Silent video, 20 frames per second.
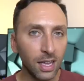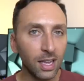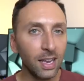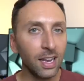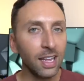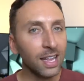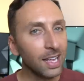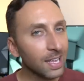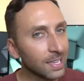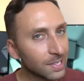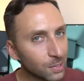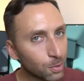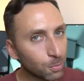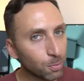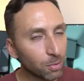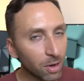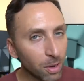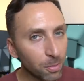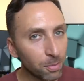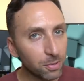It is the
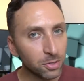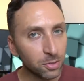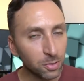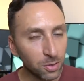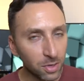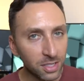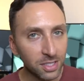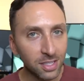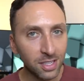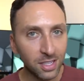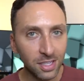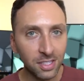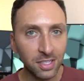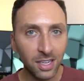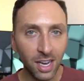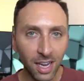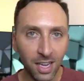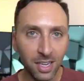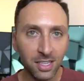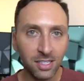proper choice in this
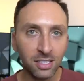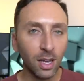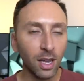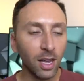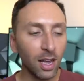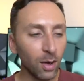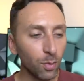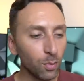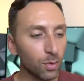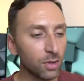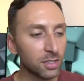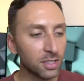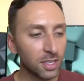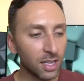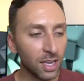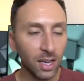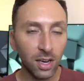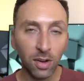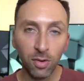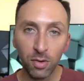case. I will
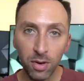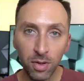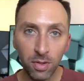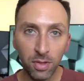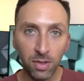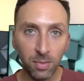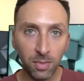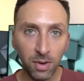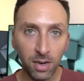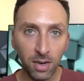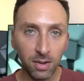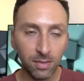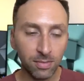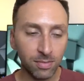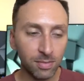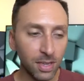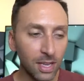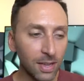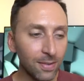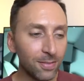say I agree with him here.
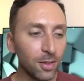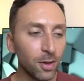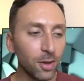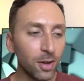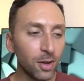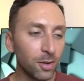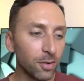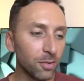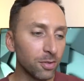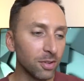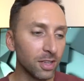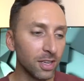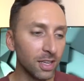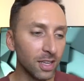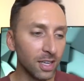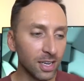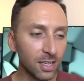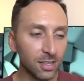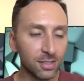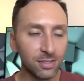Even though I don't really
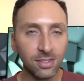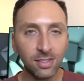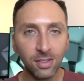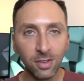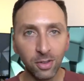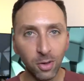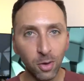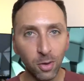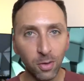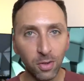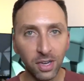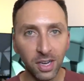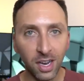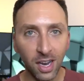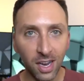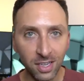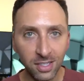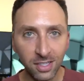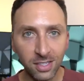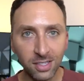like know the
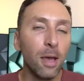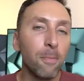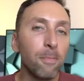case.